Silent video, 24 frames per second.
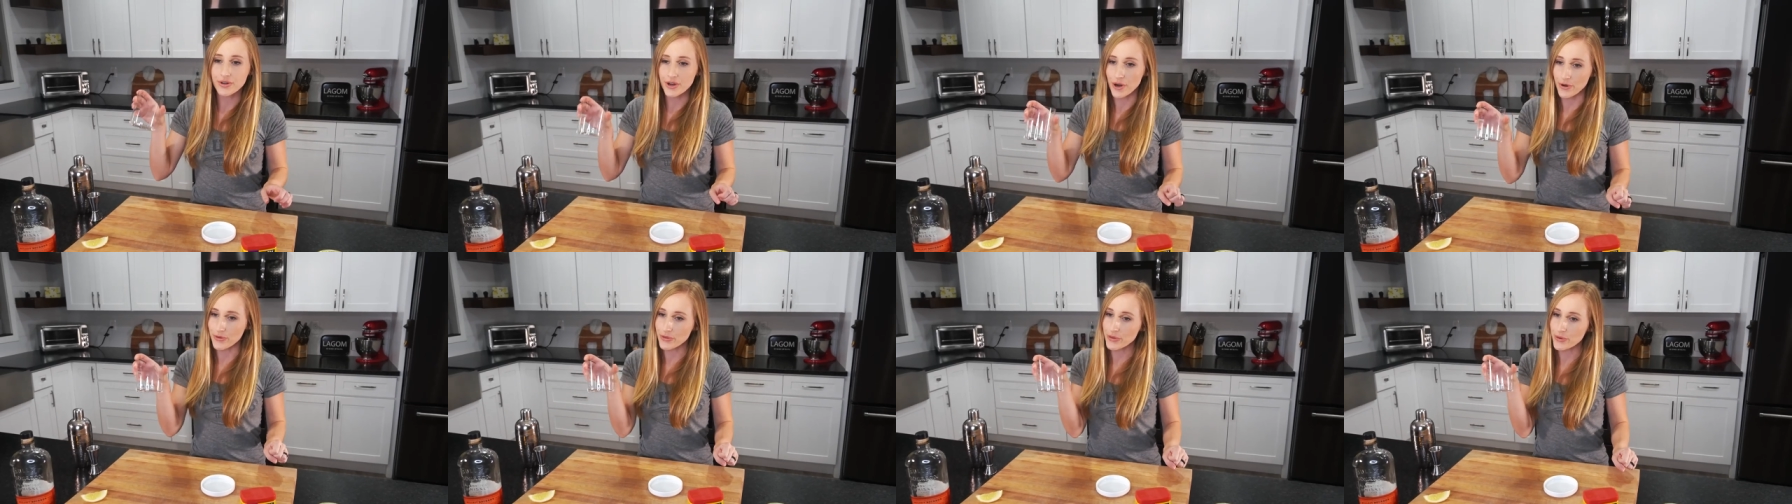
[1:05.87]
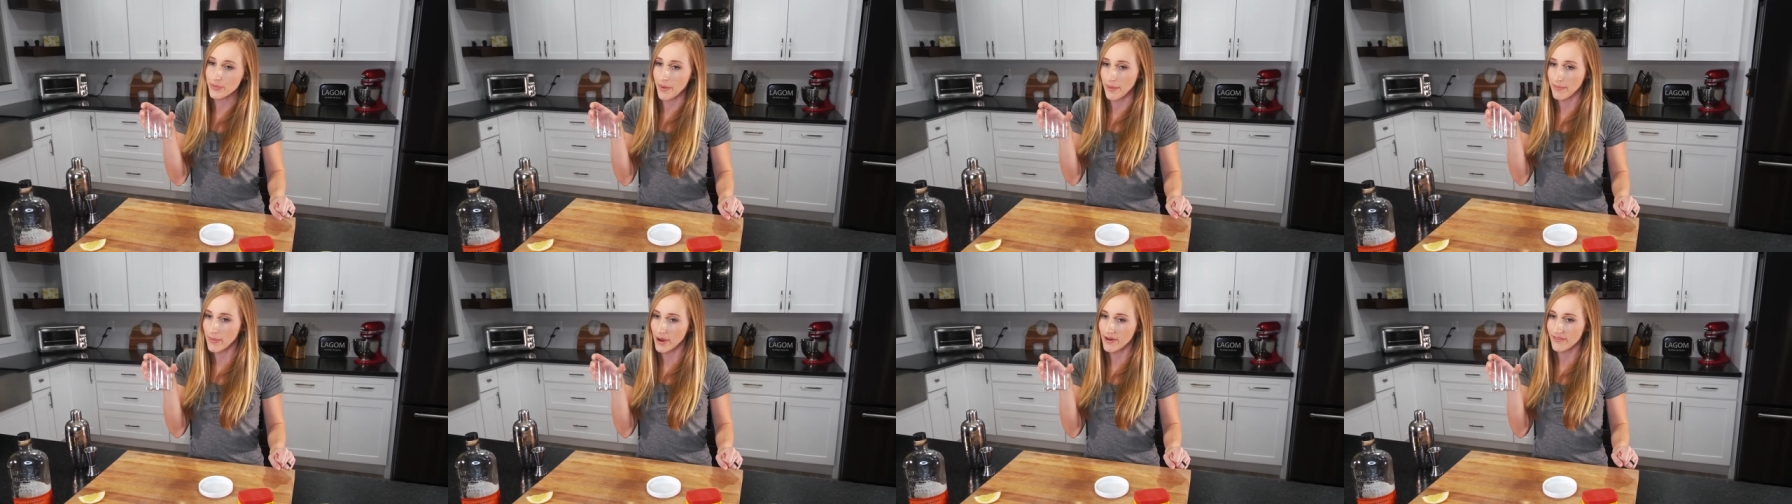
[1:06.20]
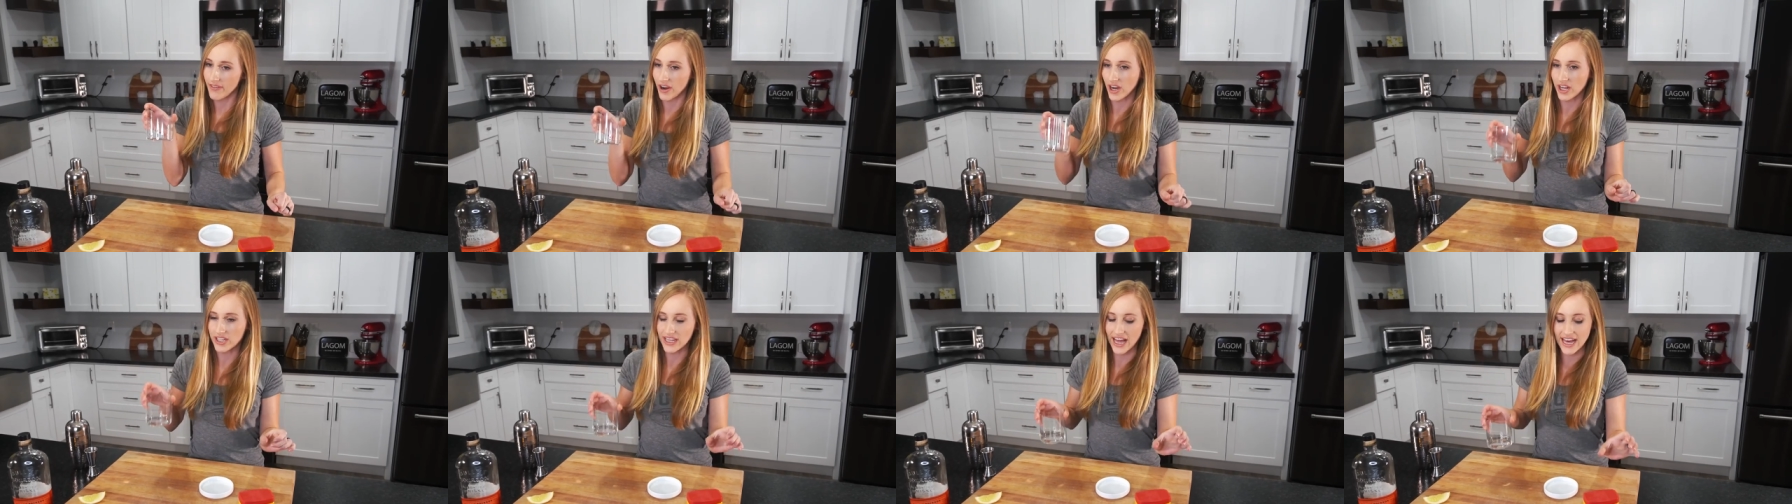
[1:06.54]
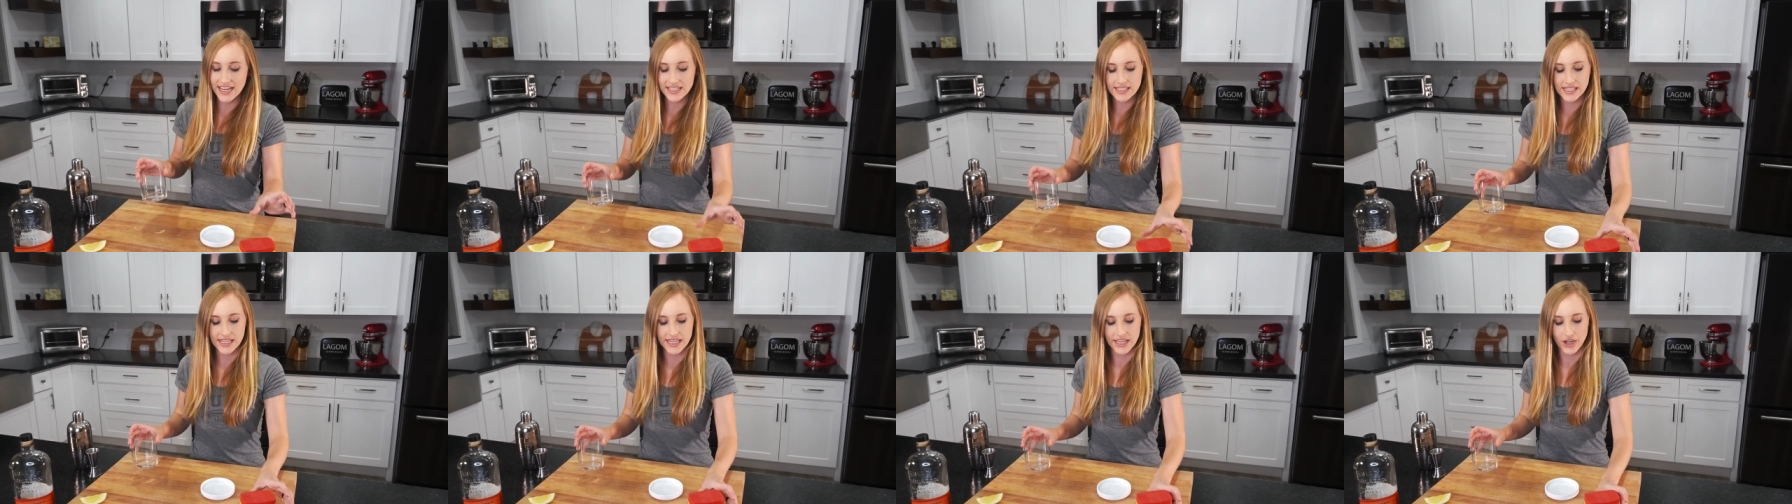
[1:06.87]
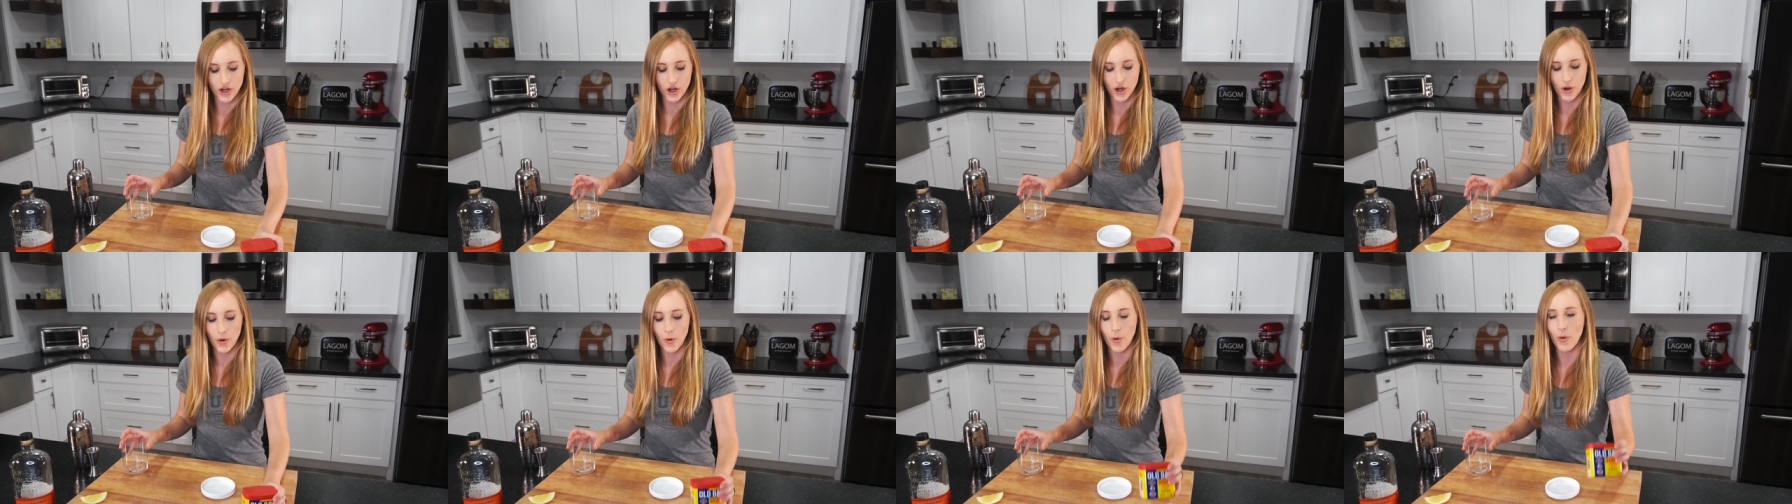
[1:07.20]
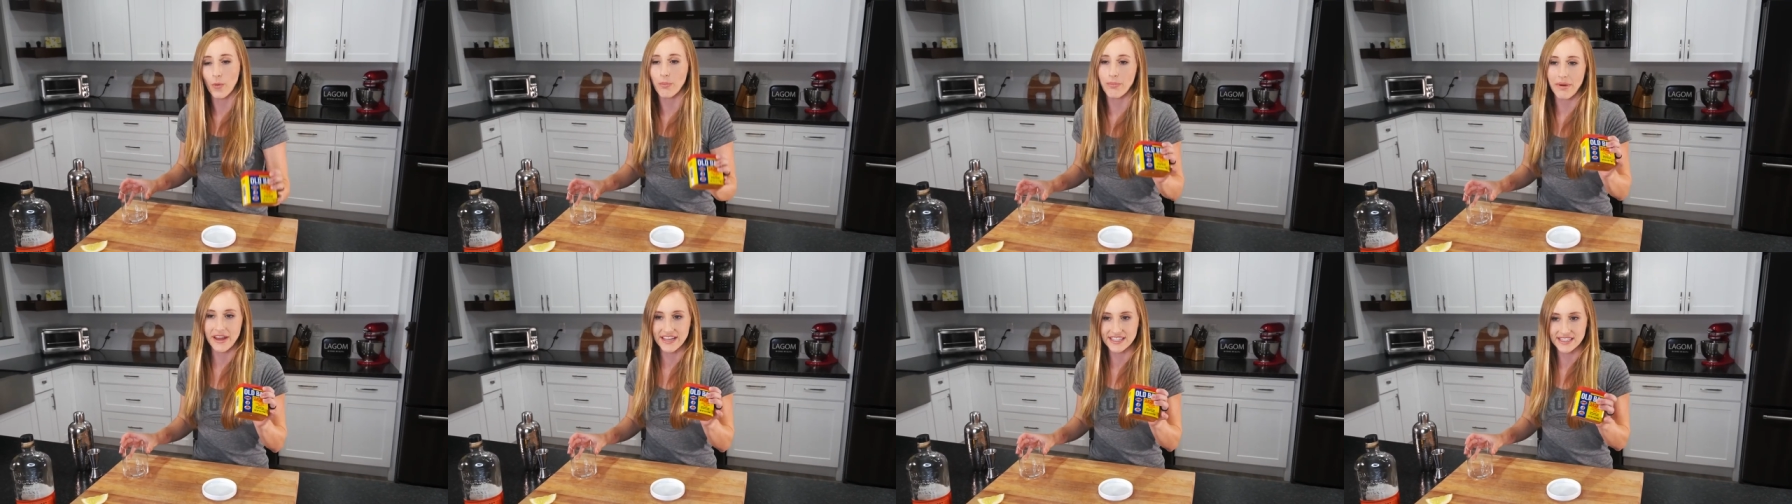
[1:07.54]
coat the rim of our glass in our
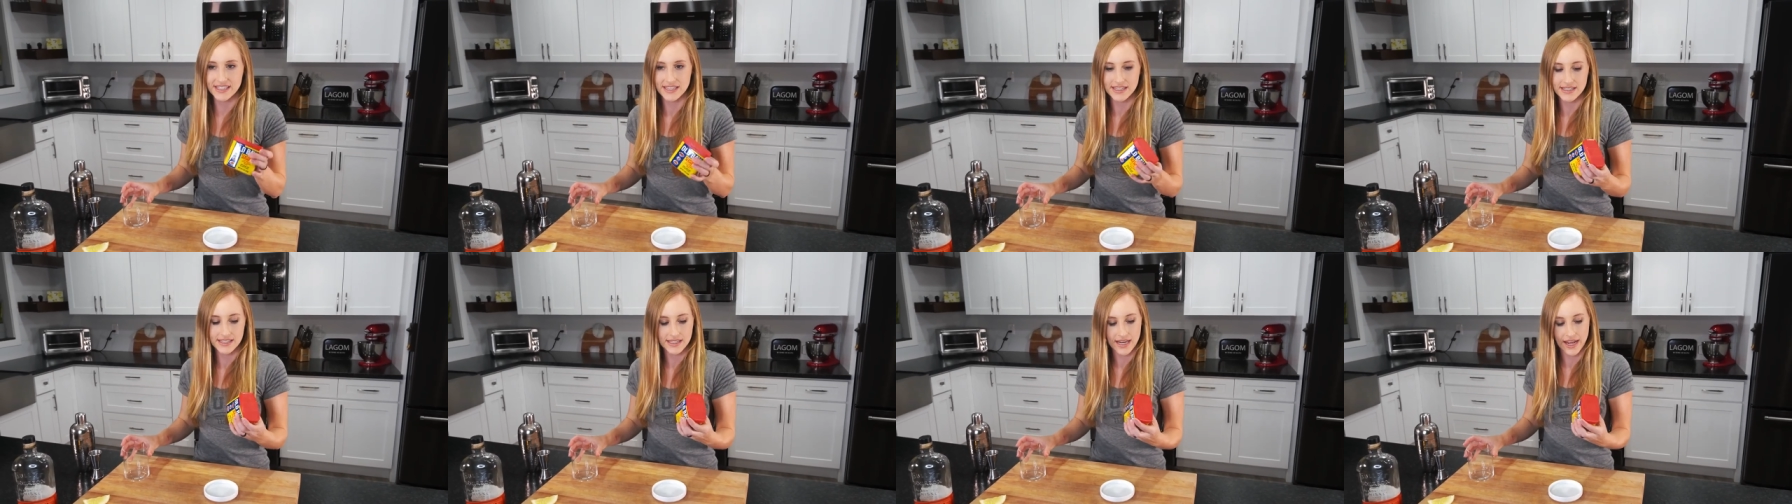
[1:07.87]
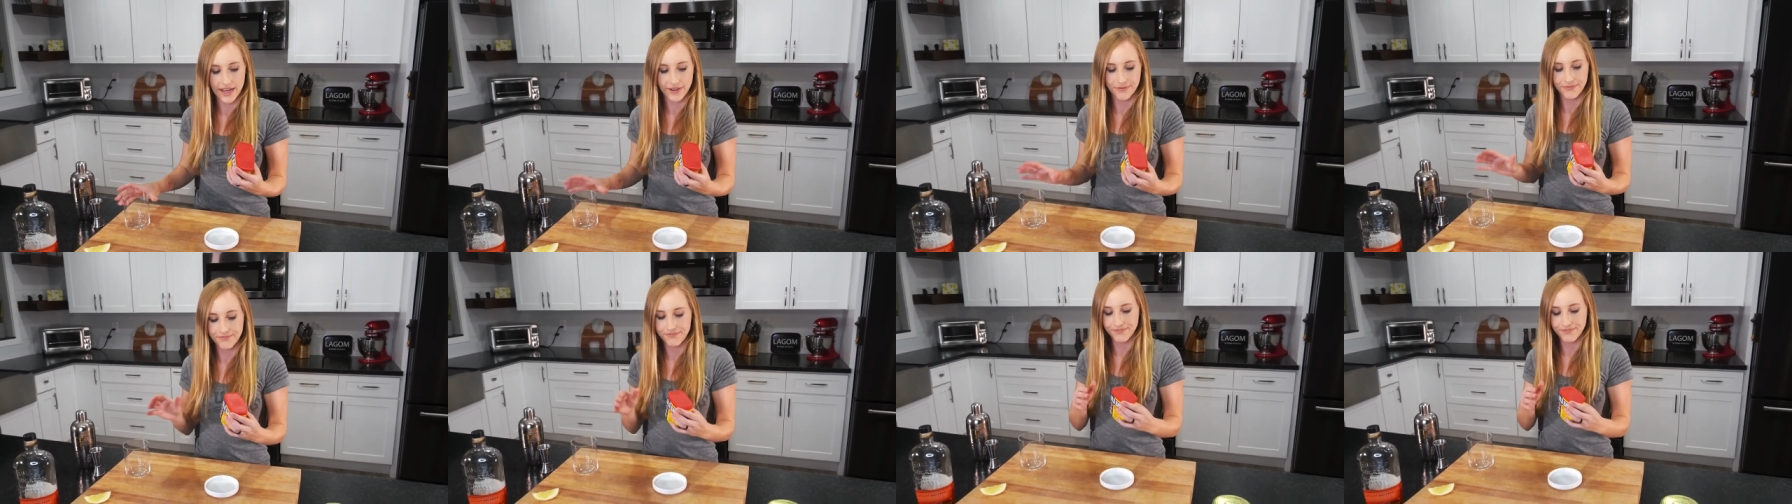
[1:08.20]
Old Bay seasoning.